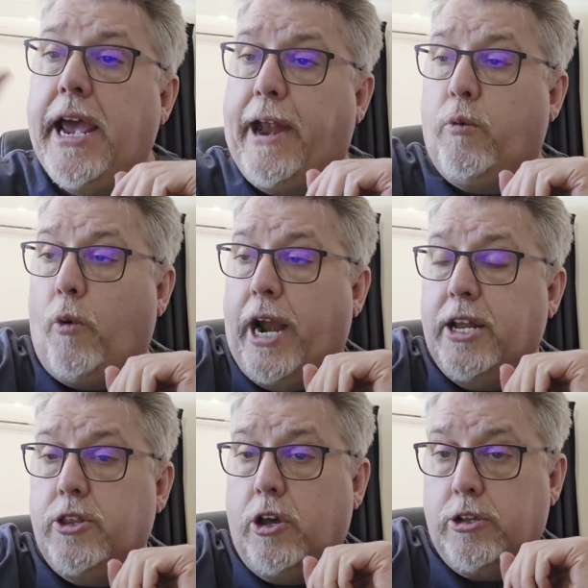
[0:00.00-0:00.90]
and one
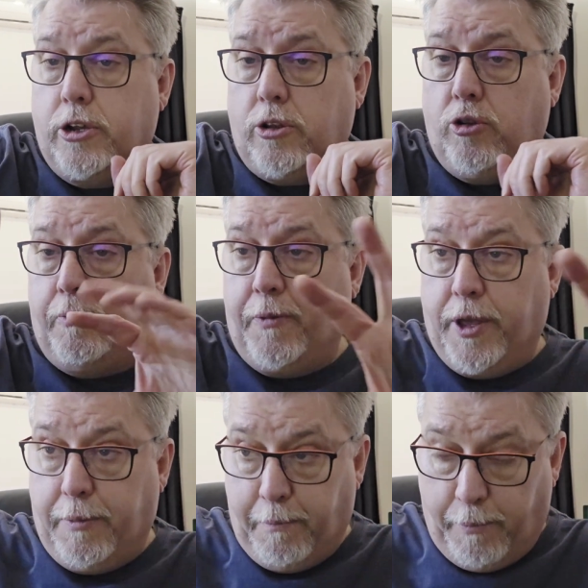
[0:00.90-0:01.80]
of those little
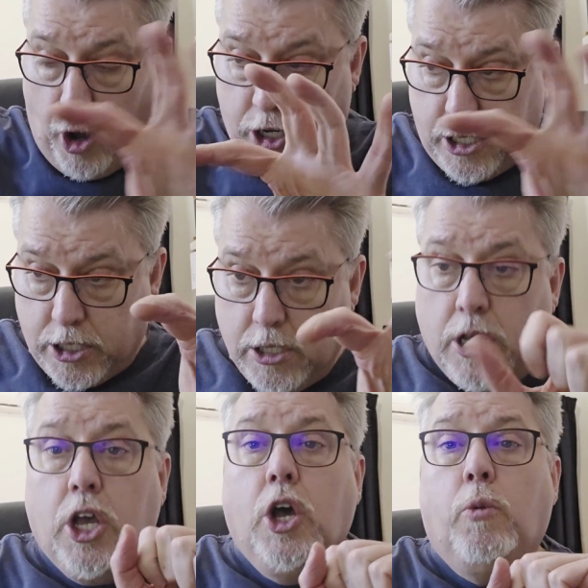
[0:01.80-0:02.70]
boxes
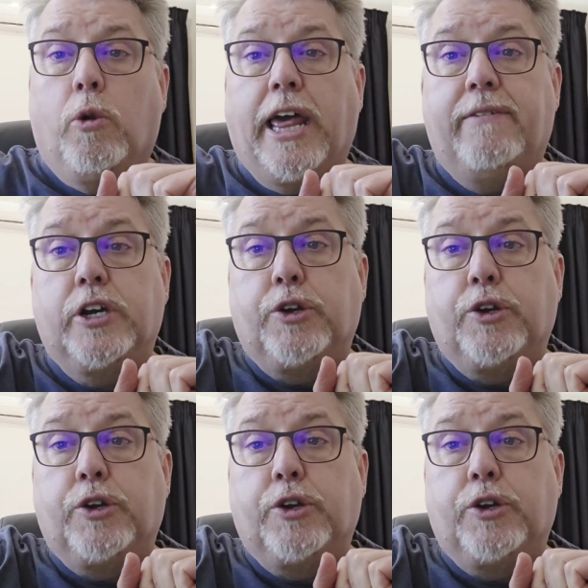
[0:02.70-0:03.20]
will have a